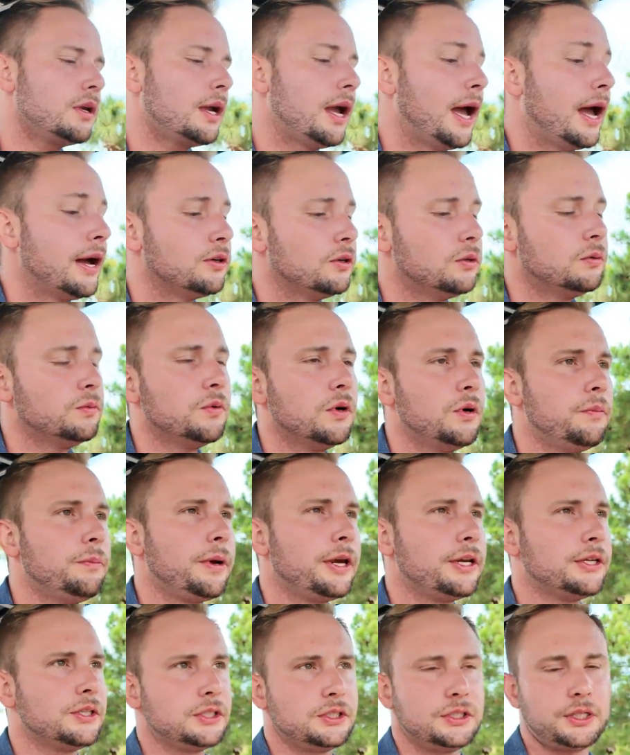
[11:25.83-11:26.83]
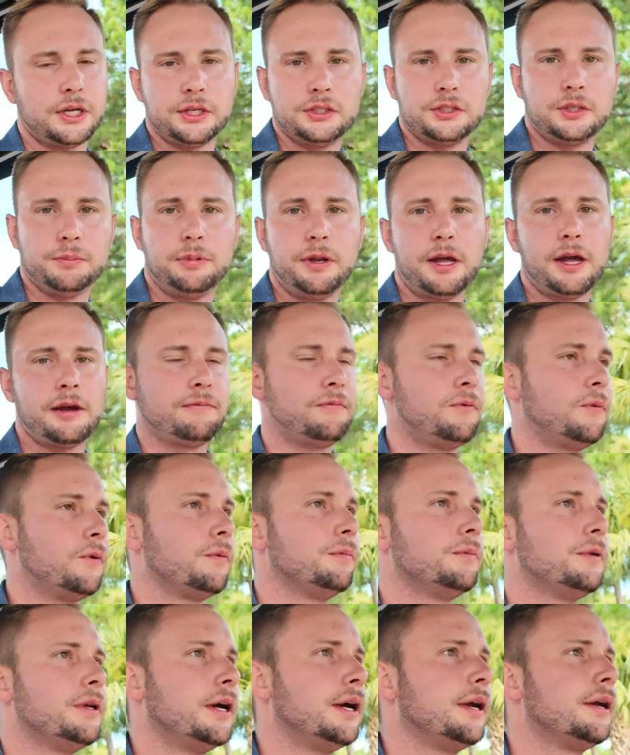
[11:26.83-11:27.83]
I don't romanticize the
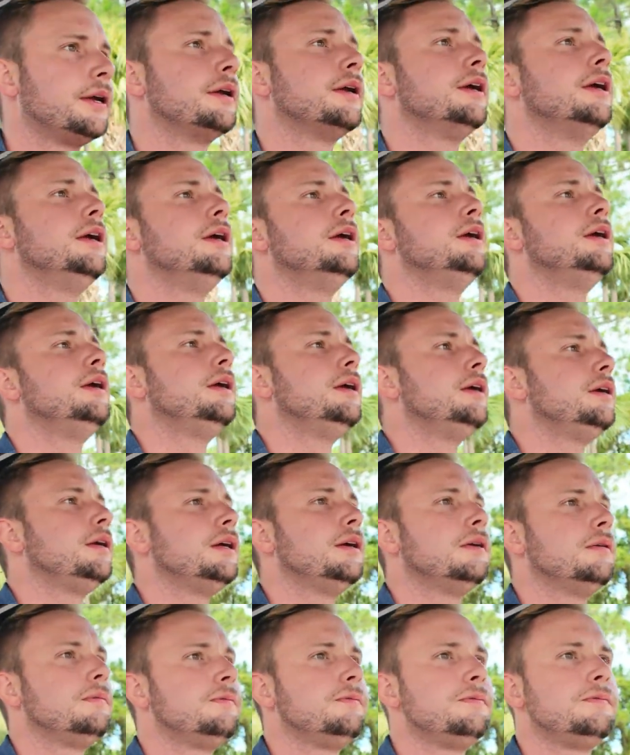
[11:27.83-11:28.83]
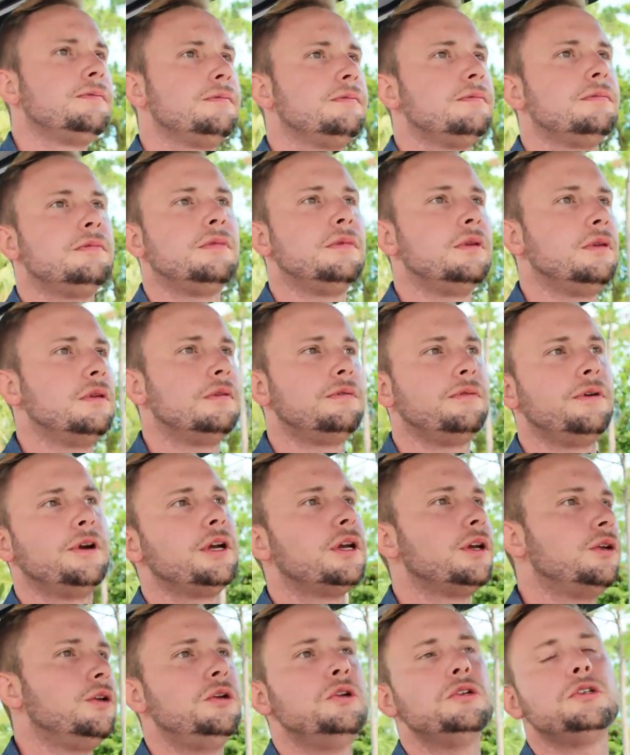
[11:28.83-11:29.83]
platform. Like if the
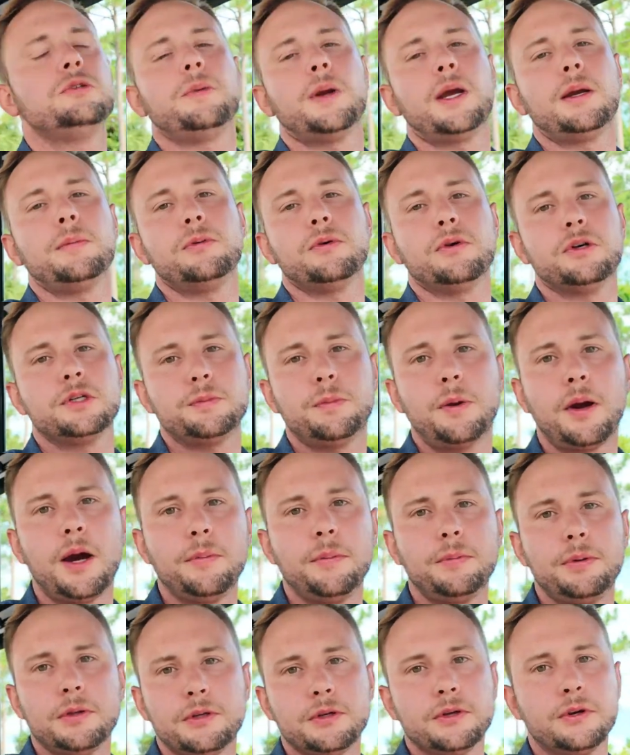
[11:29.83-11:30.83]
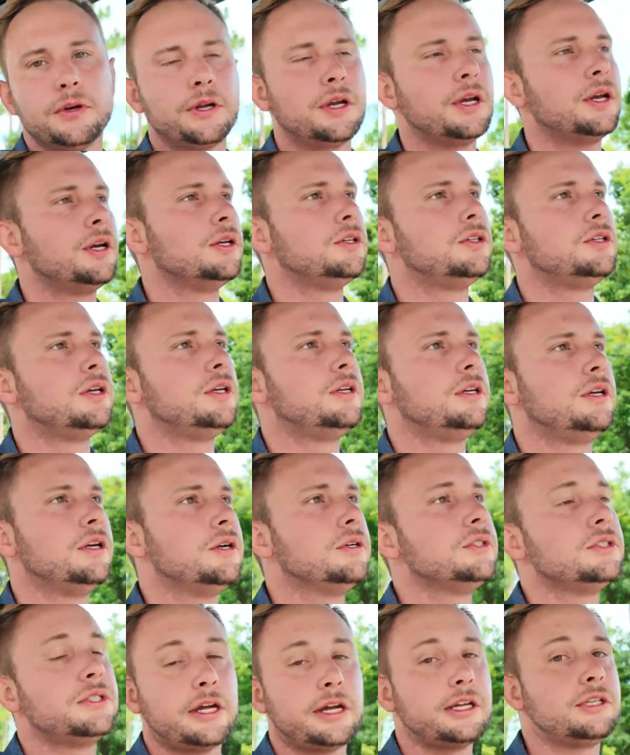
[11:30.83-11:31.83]
freaking newspaper is popular again in 10
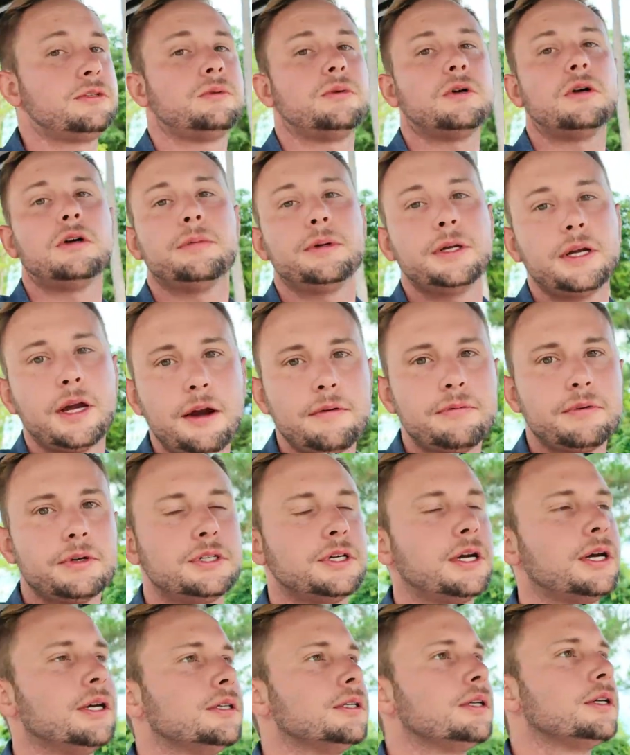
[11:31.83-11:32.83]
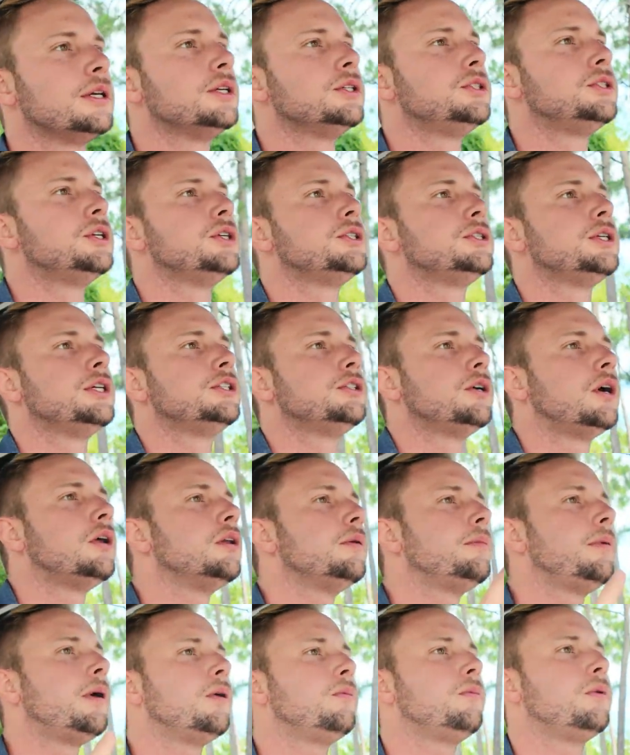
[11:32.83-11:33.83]
years, that's where I'll be advertising. It's all
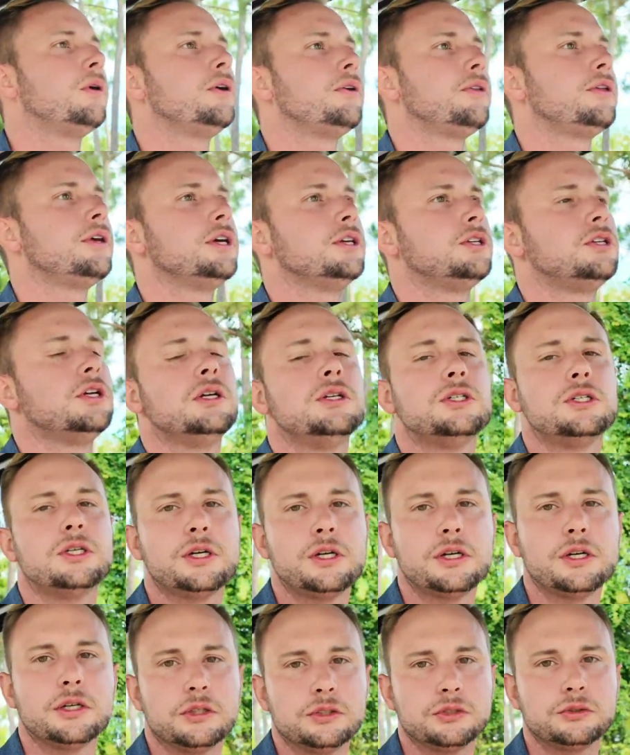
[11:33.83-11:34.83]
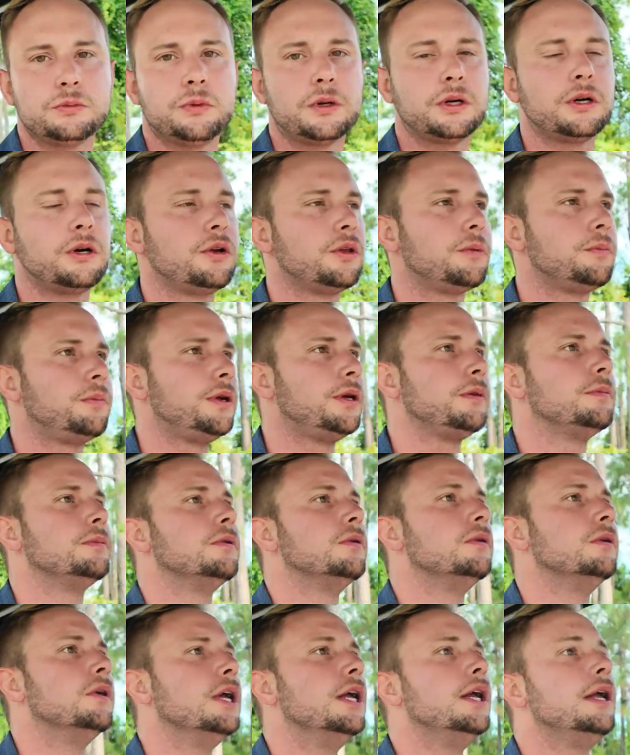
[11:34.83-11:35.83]
about where the attention is. Where are the
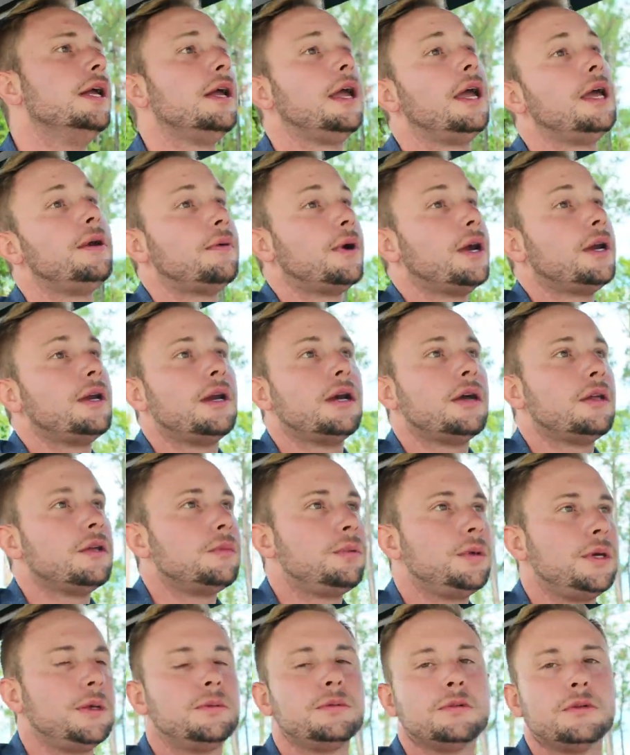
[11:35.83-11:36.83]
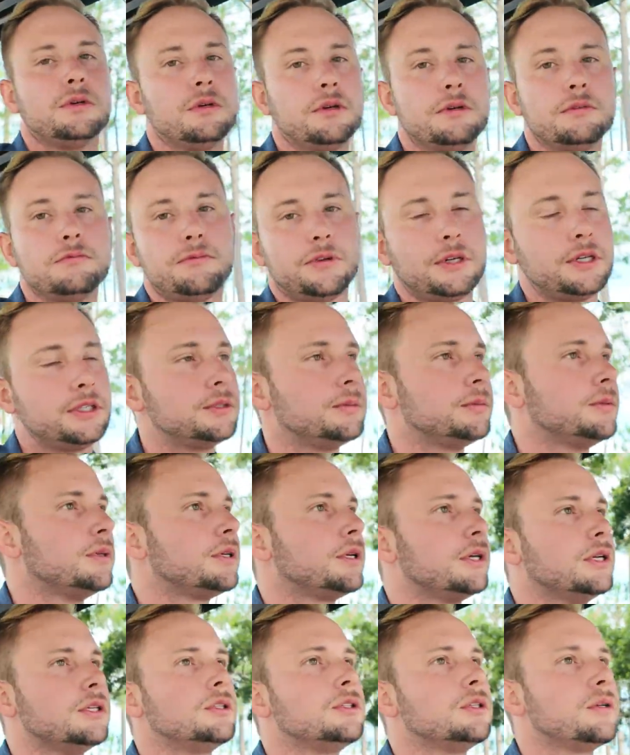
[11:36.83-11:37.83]
people? And right now the people are on
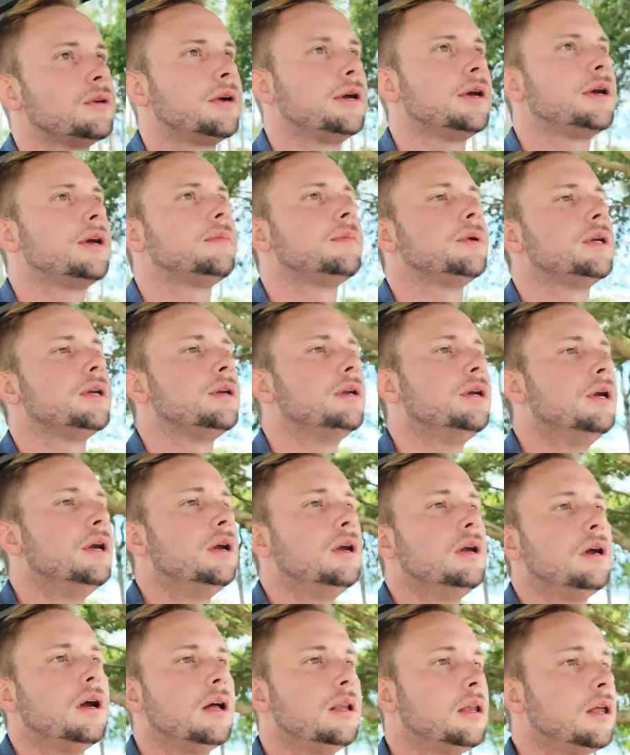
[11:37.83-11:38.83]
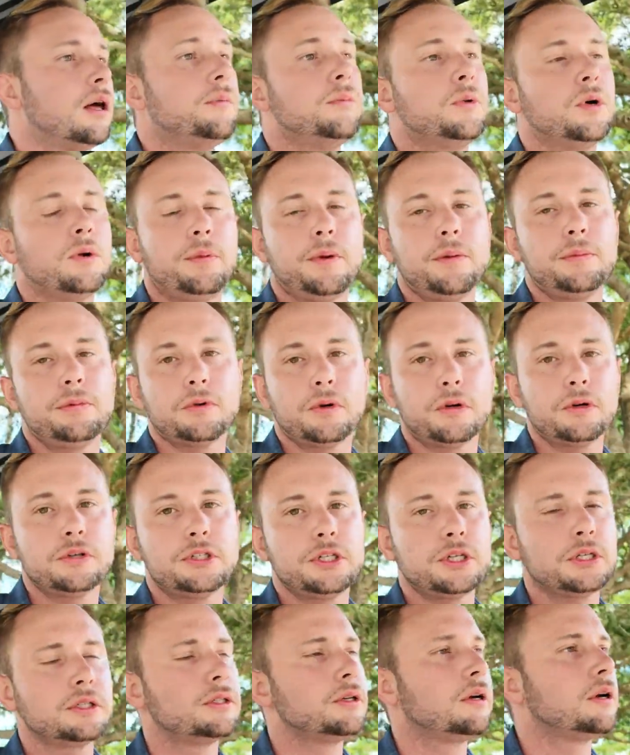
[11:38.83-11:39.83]
Facebook, Instagram, and a lot more people are on
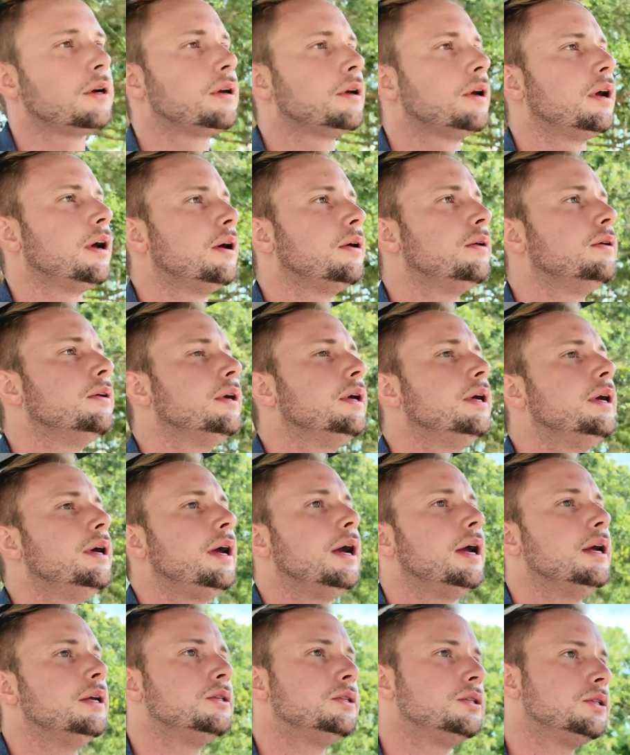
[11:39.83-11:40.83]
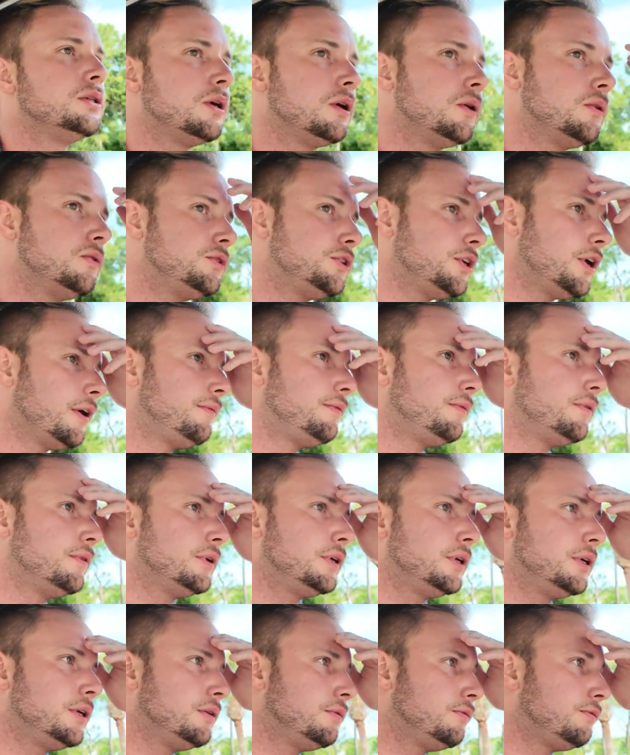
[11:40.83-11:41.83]
TikTok now. And so
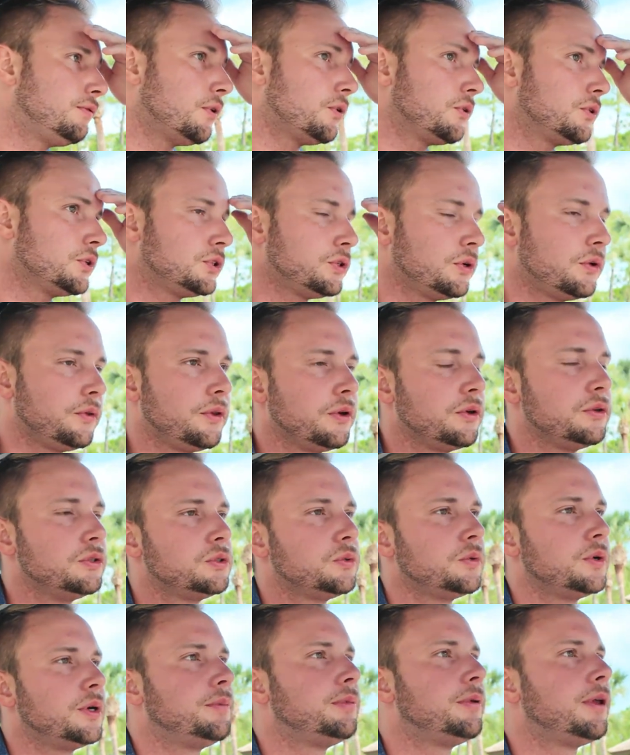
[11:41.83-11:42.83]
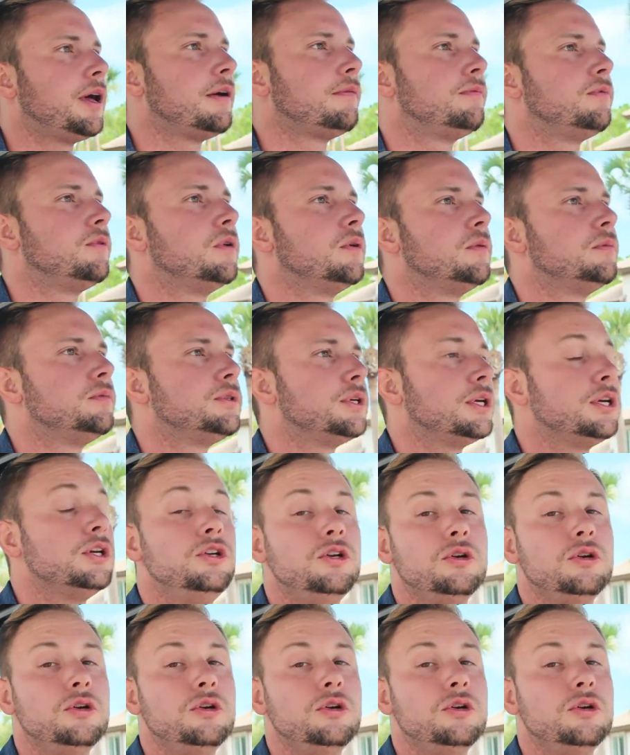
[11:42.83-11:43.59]
definitely focus on those three platforms, and